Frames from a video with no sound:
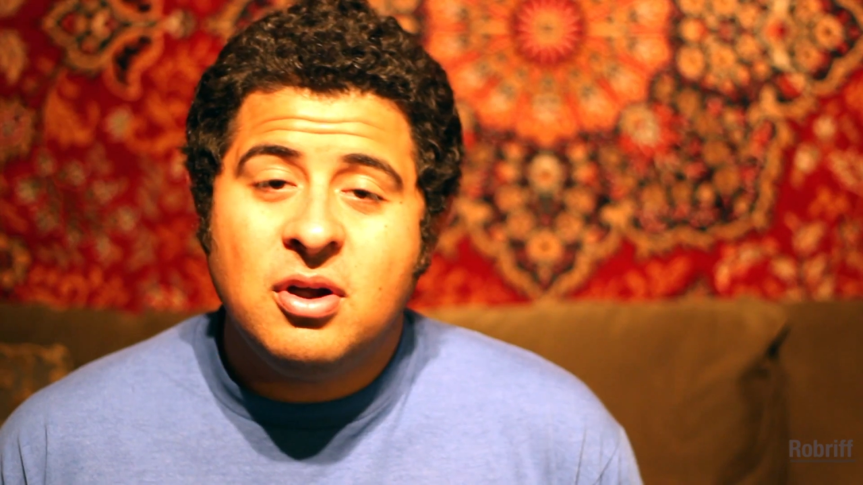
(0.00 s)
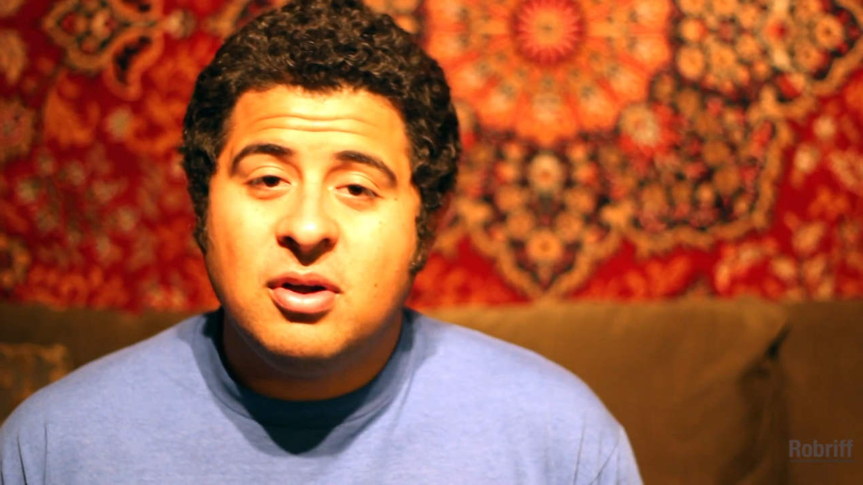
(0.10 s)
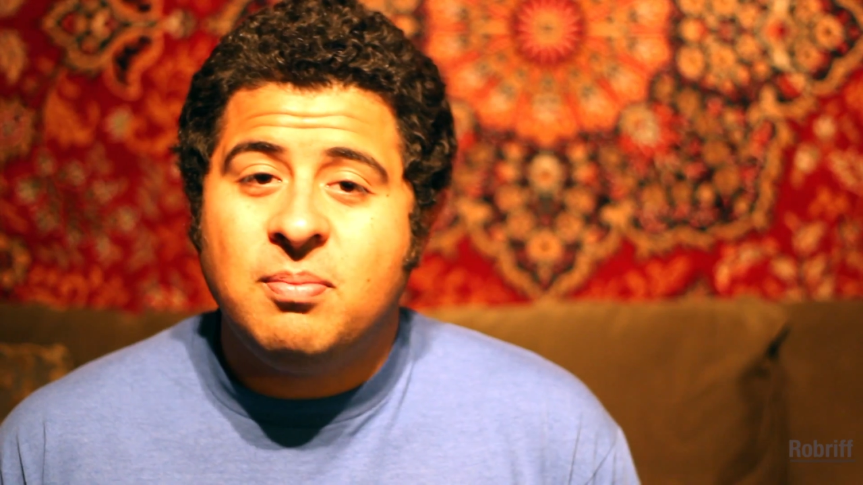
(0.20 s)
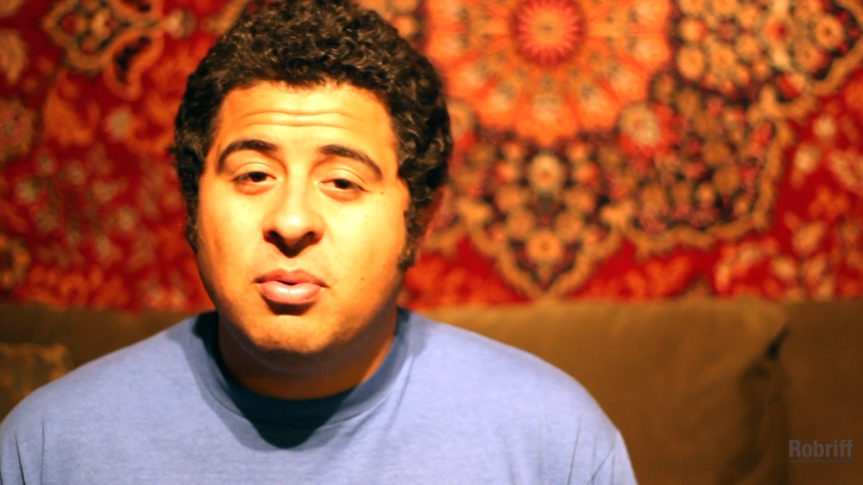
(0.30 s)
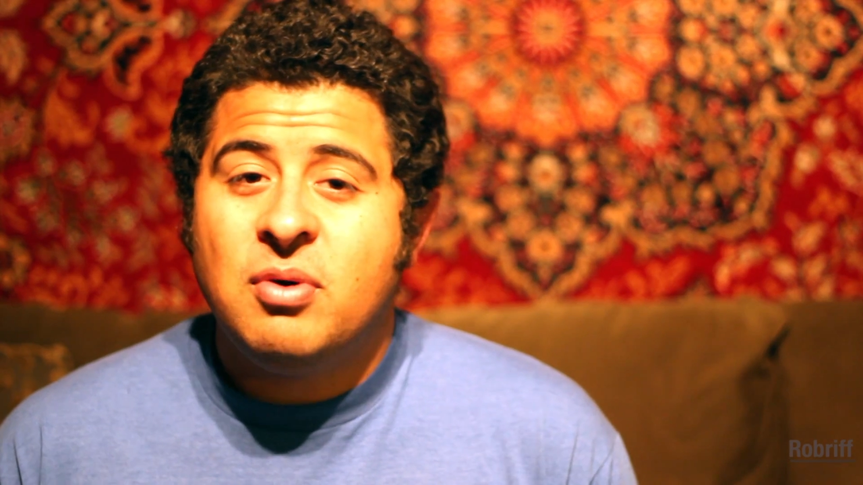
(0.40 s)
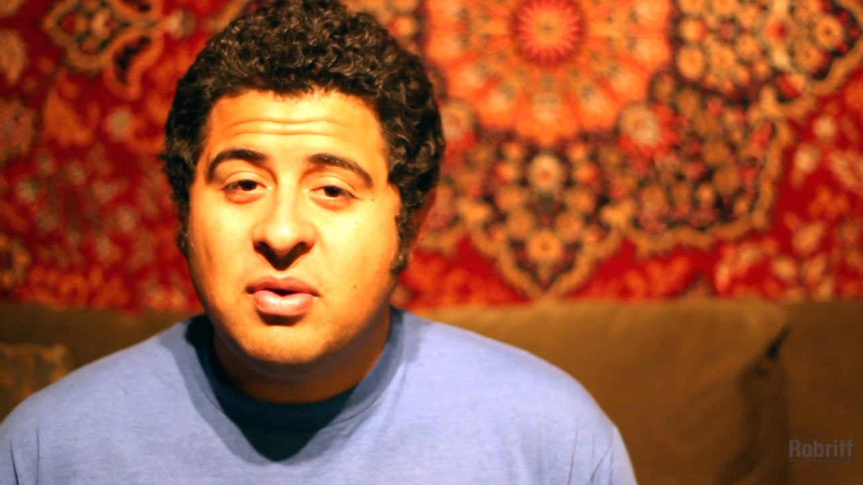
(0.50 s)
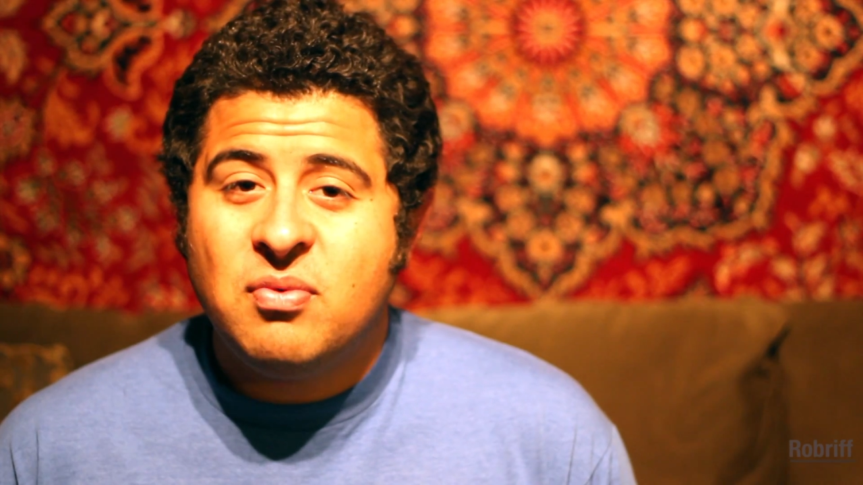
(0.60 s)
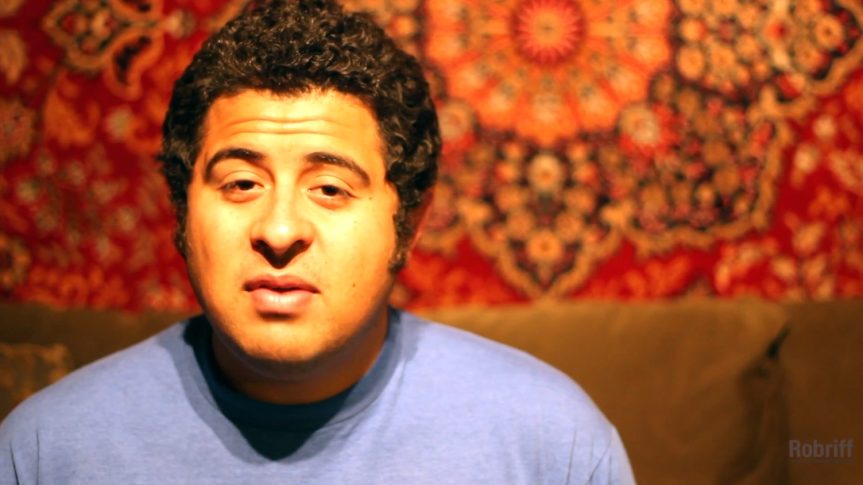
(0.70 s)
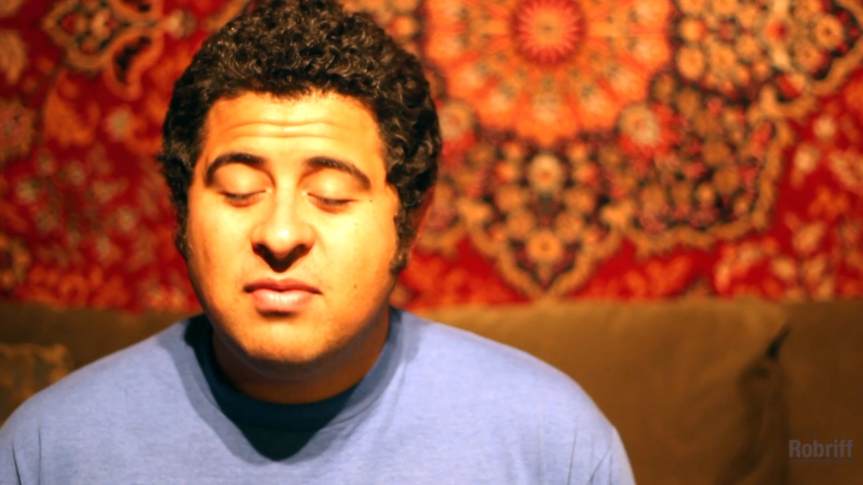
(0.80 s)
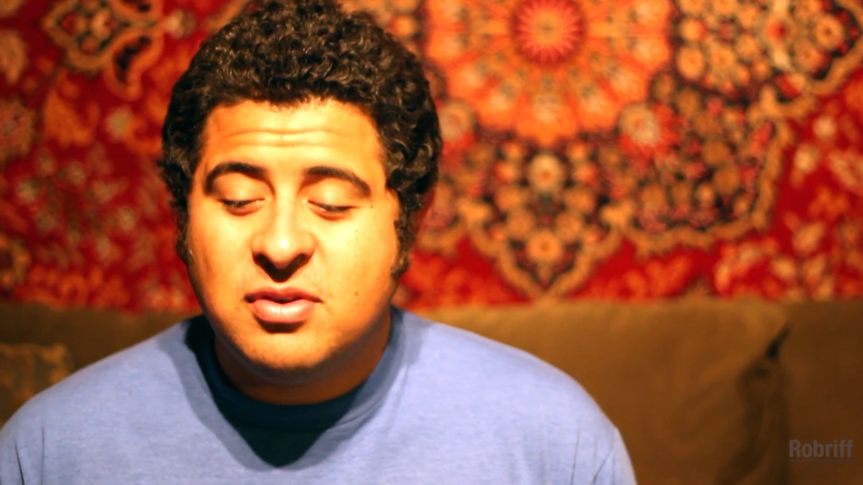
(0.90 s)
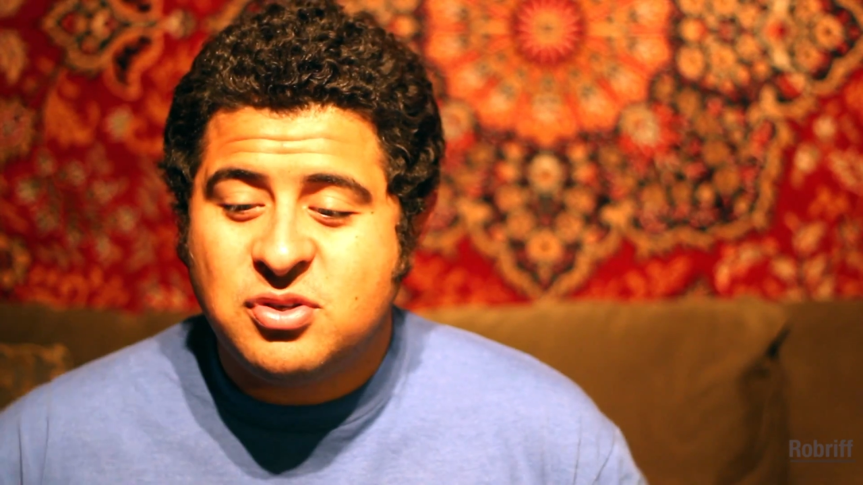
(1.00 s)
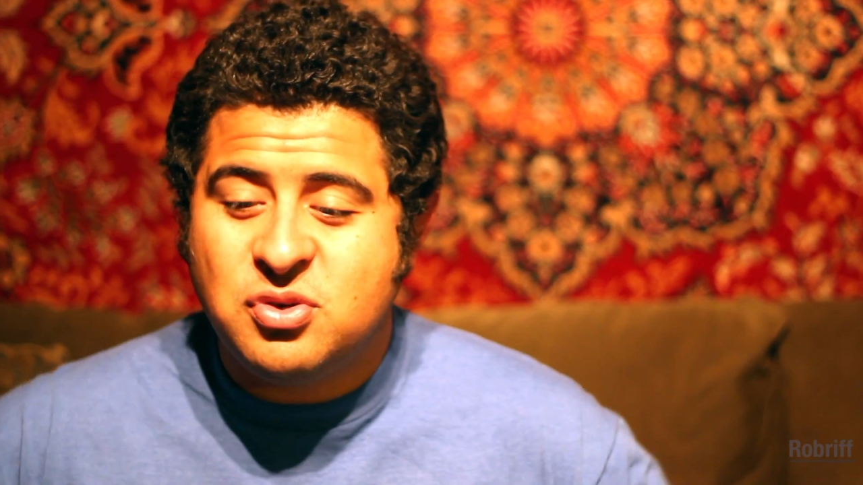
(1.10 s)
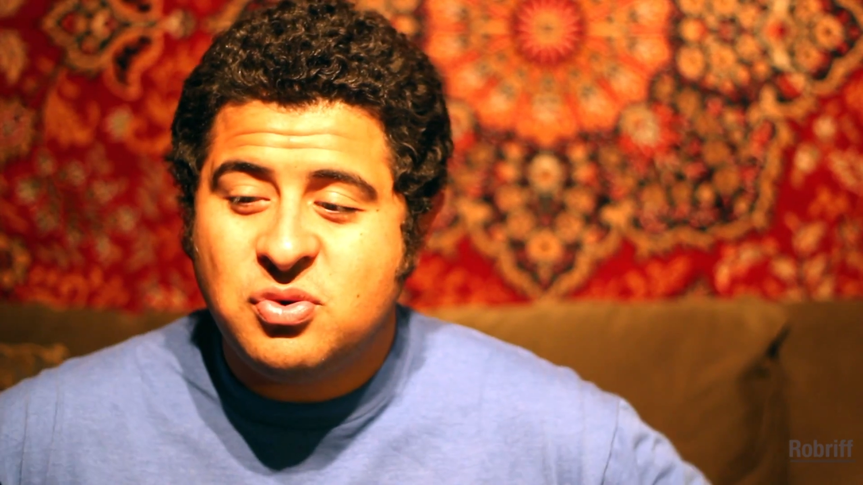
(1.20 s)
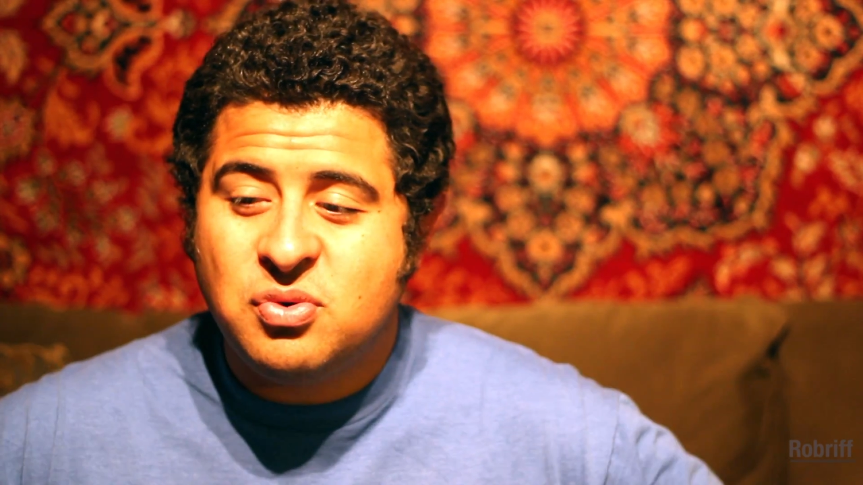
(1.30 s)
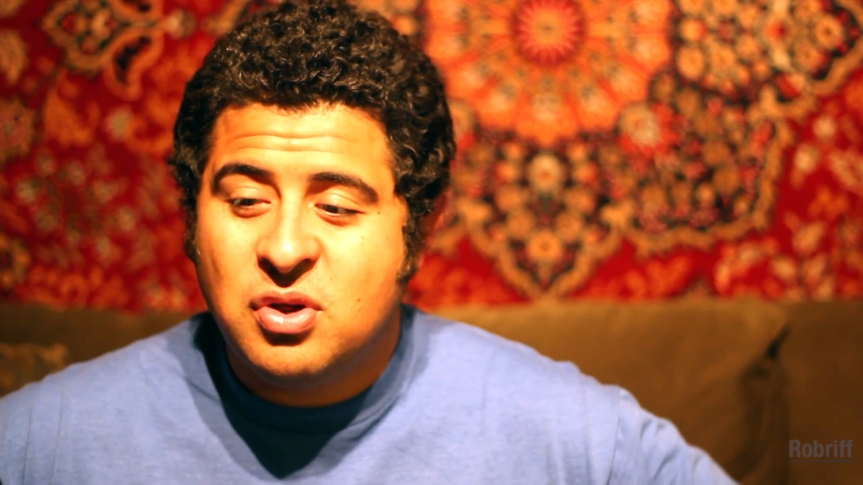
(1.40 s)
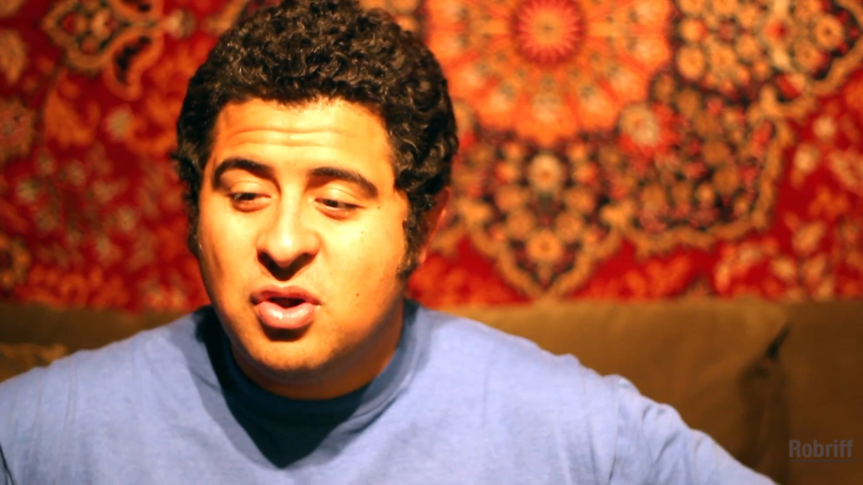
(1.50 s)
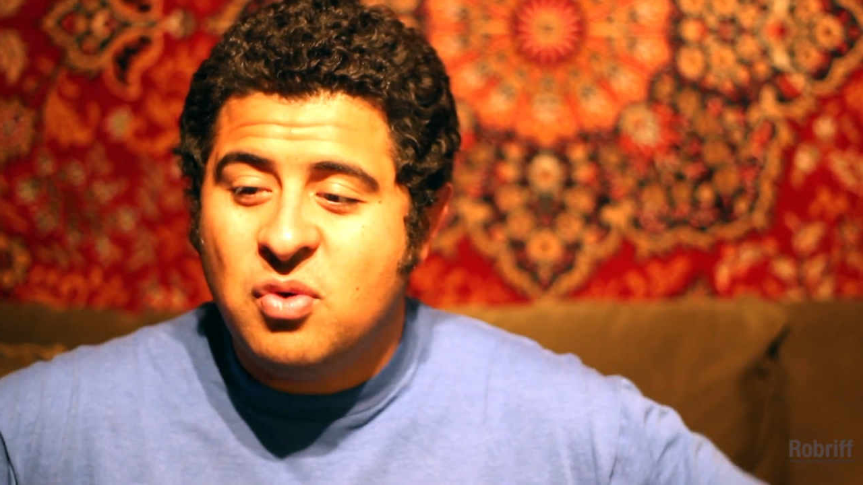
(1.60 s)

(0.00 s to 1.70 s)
or Boyd Rivers, who